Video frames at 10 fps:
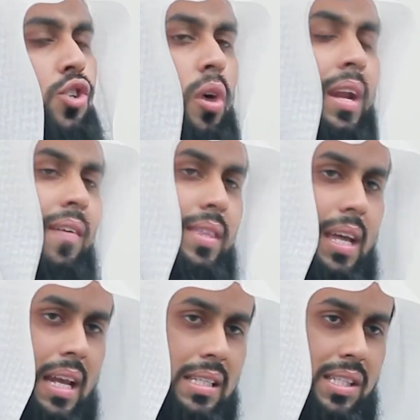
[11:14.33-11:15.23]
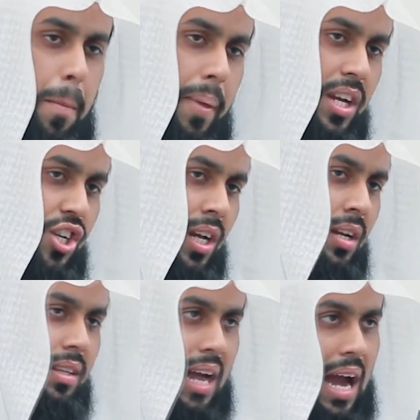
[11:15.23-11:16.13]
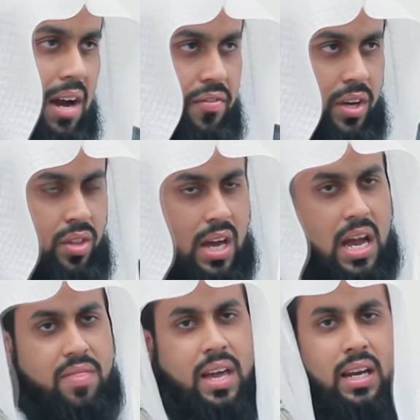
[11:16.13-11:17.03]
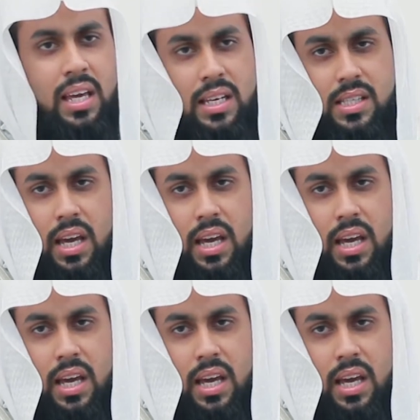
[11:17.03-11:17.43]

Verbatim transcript: So nevertheless, the patient, the Hafidh, then he